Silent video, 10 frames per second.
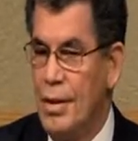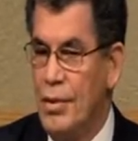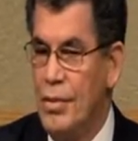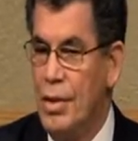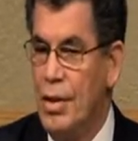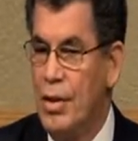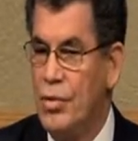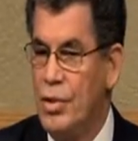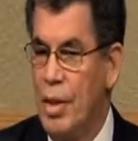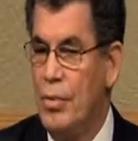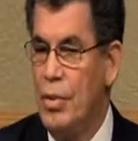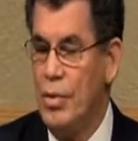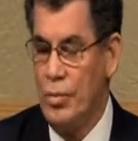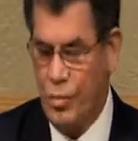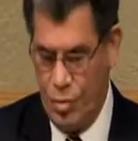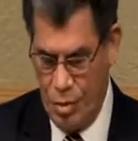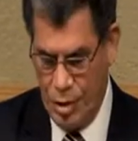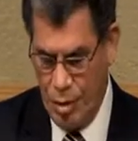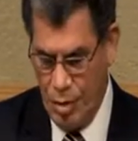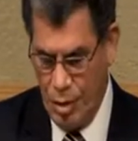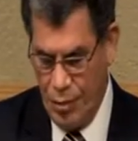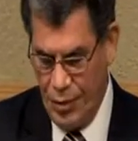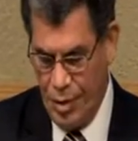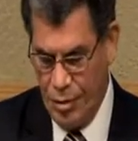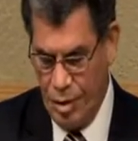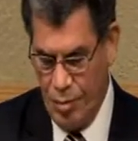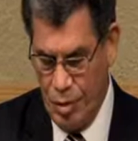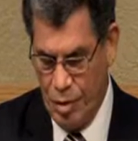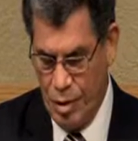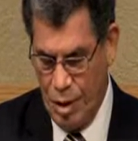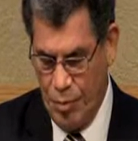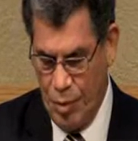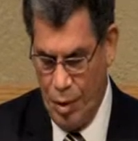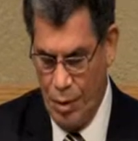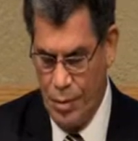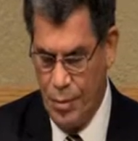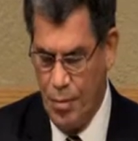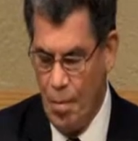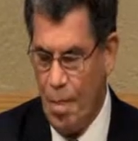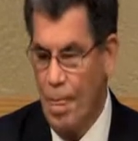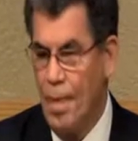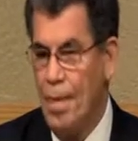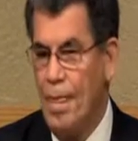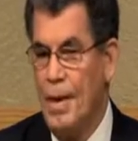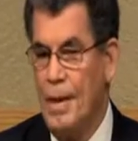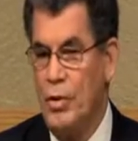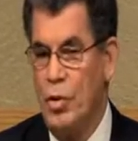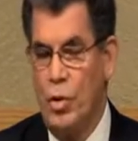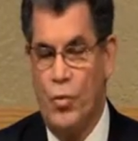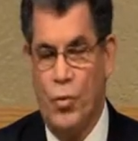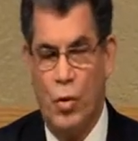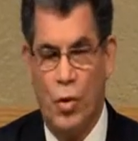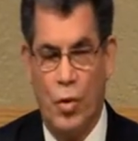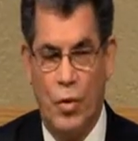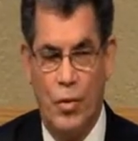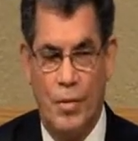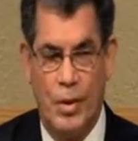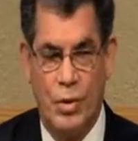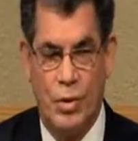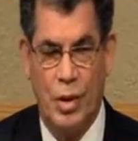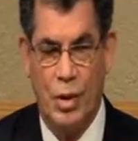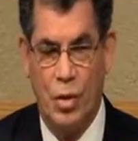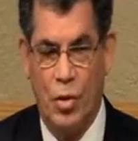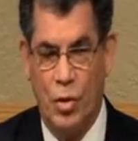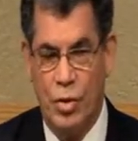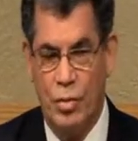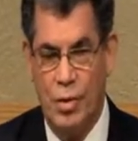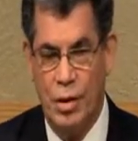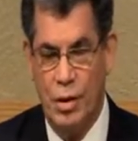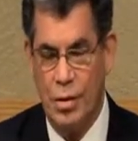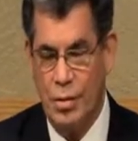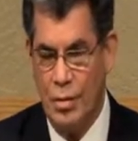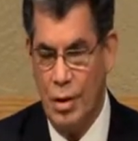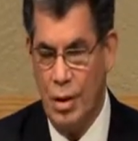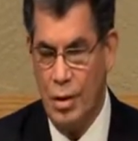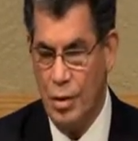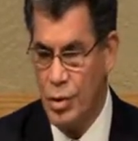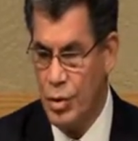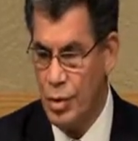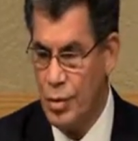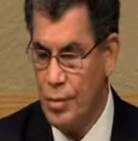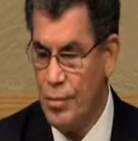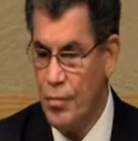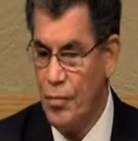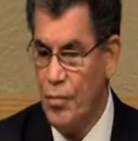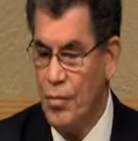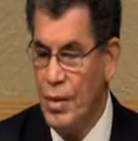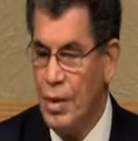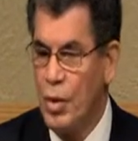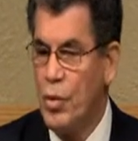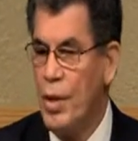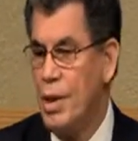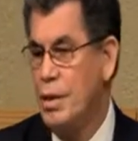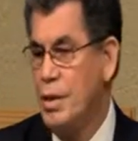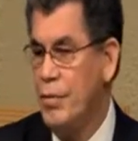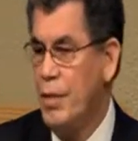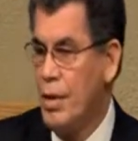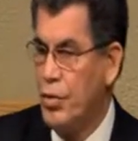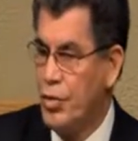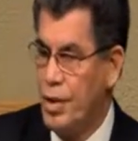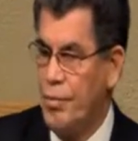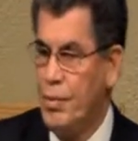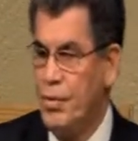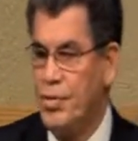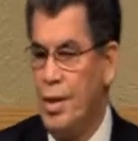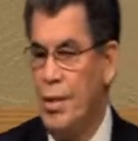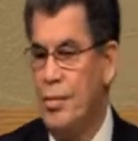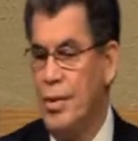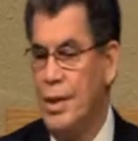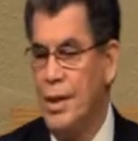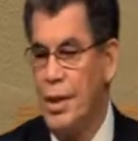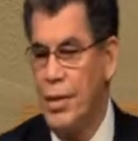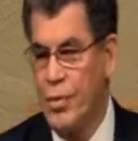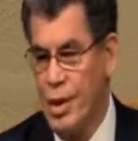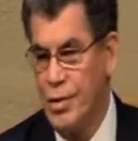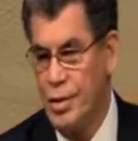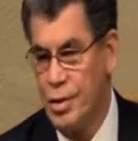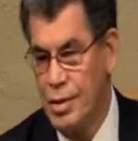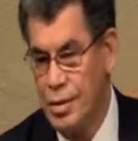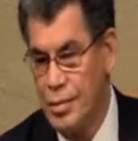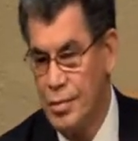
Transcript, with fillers: There are several, several events that must take place in order for a Sunday law to be uh, issued. The greatest event is simply some crises.